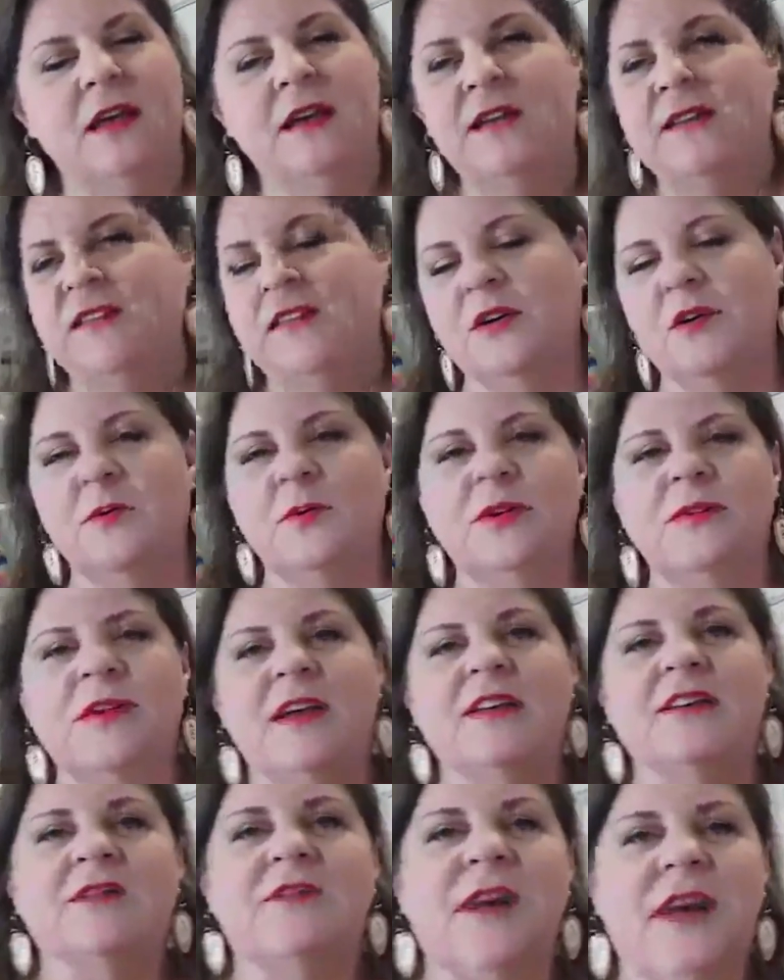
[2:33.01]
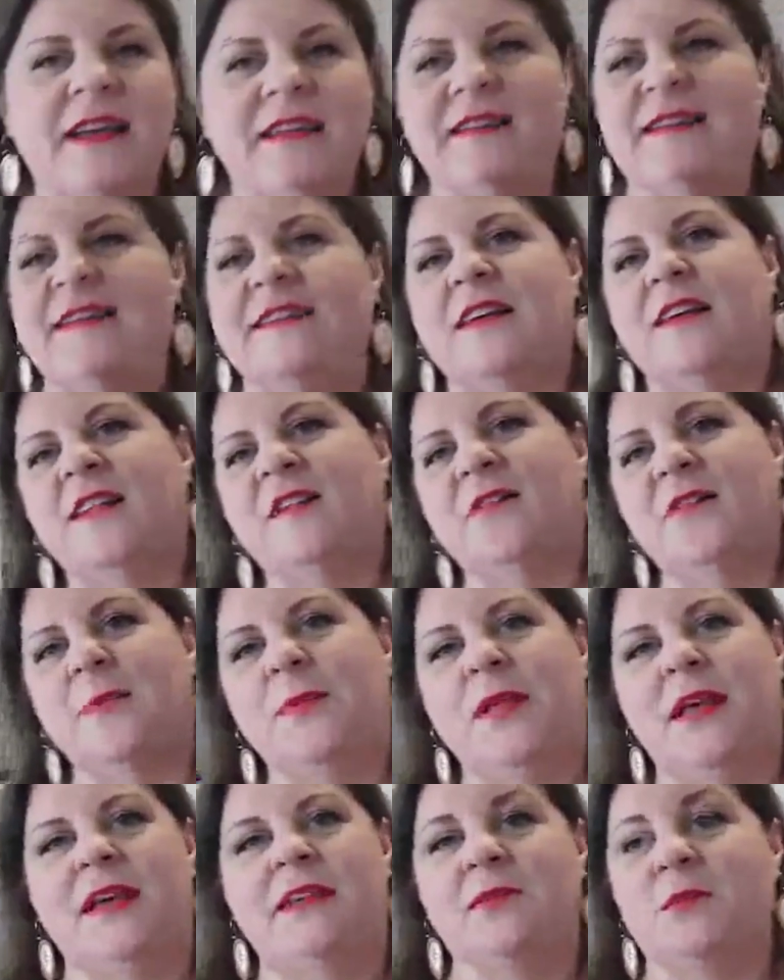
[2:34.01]
So we've got devices all over the
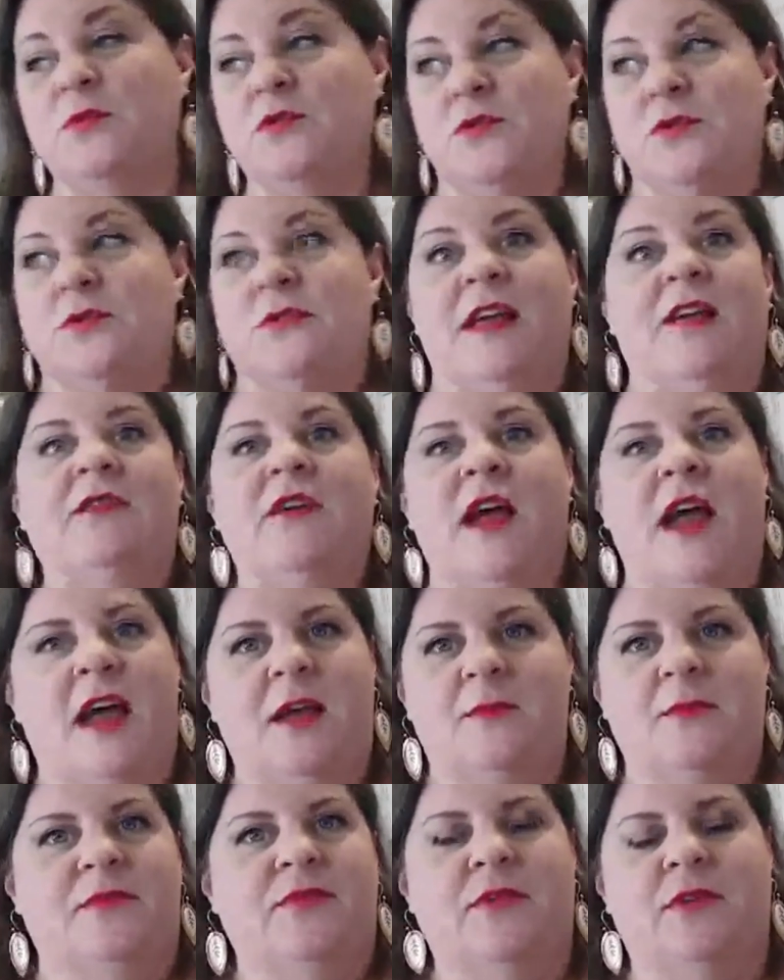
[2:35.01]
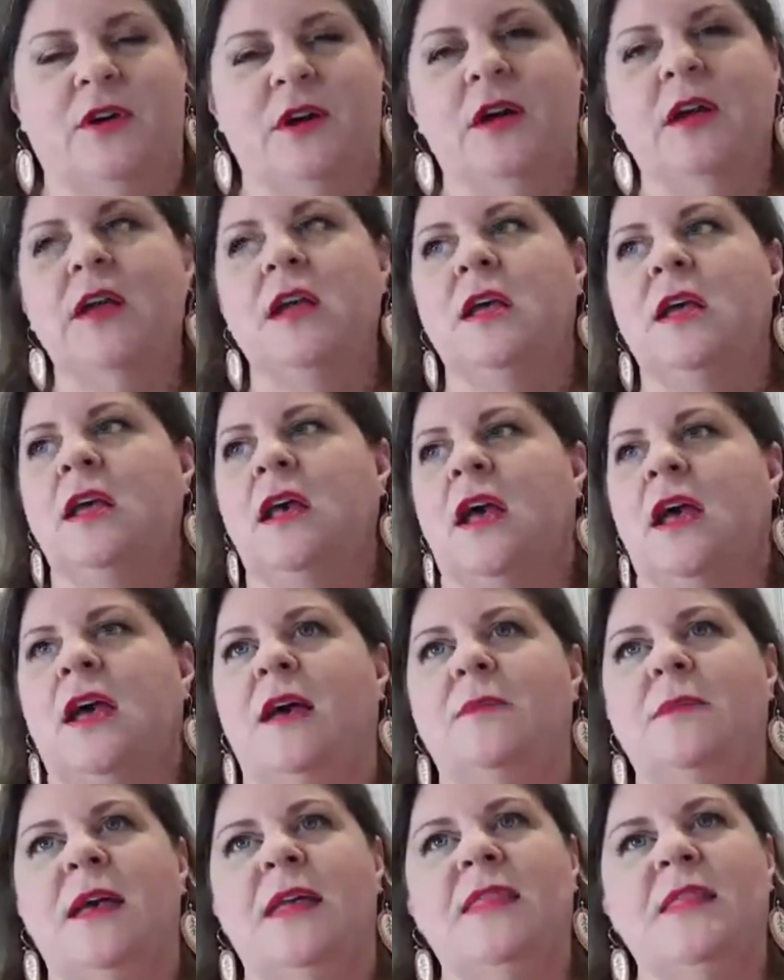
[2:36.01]
place, which we've never had before.
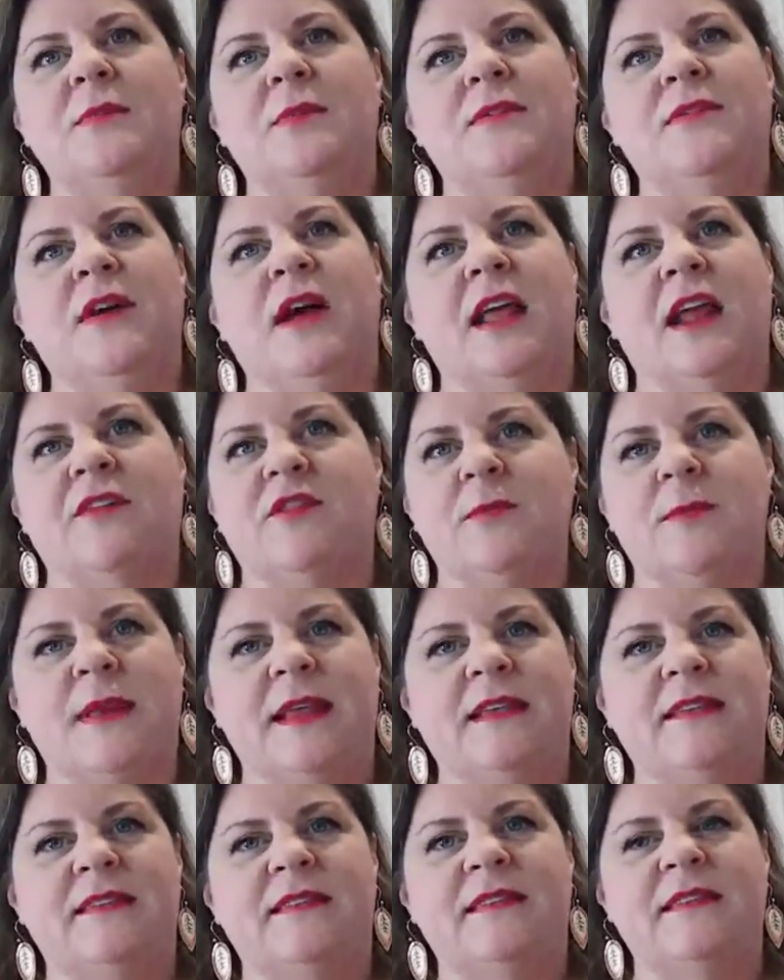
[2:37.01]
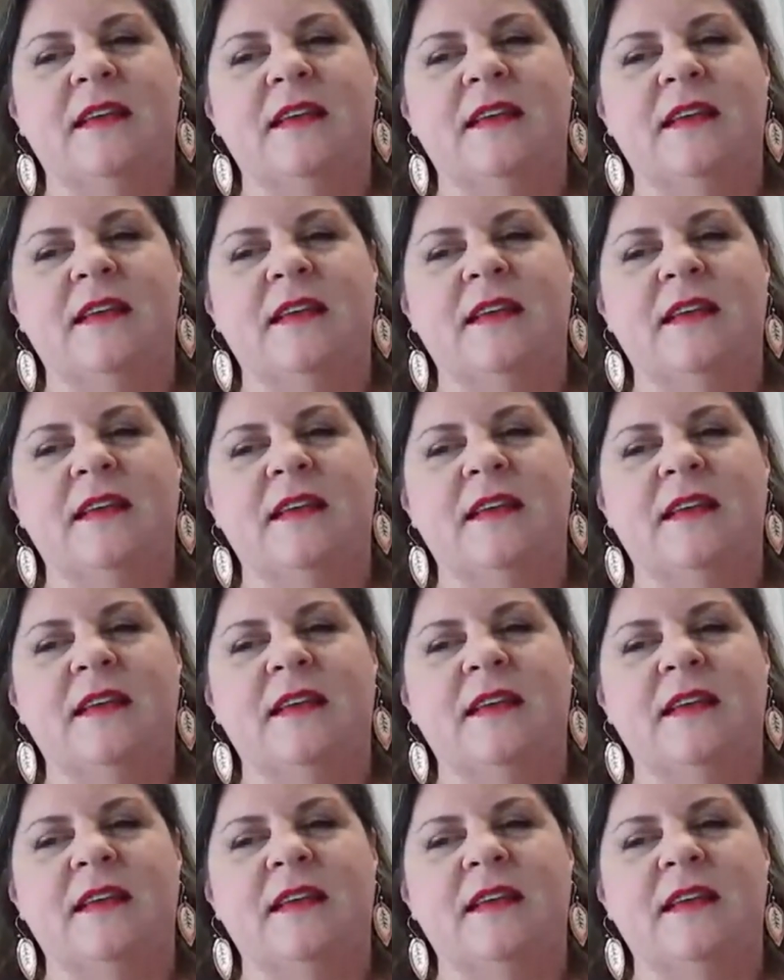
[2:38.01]
And then we've got everybody's,